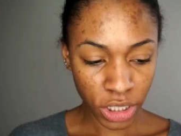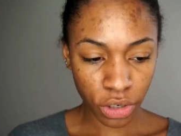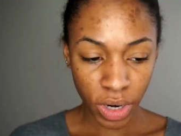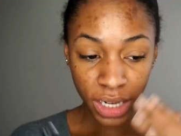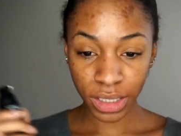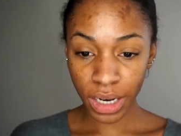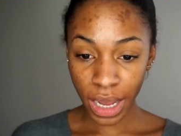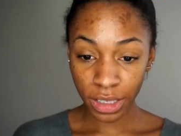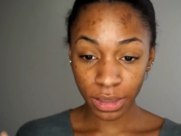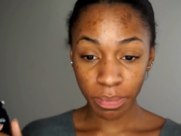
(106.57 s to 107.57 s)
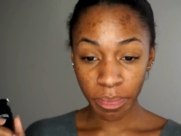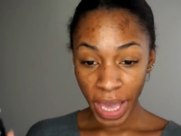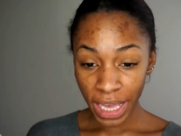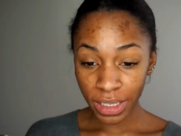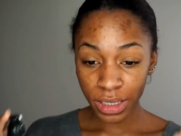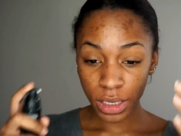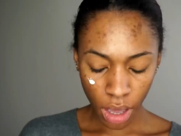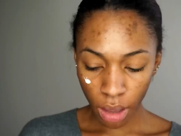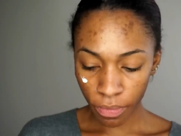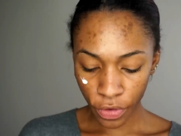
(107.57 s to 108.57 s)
Really creates a nice base um,